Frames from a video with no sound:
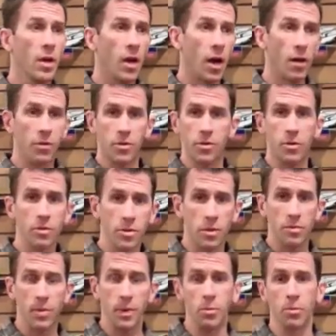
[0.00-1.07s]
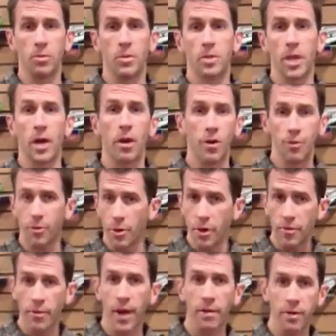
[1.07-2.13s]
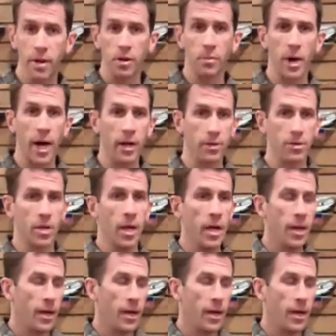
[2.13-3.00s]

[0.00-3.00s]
other shoes that people would say are 300 to 500 miles.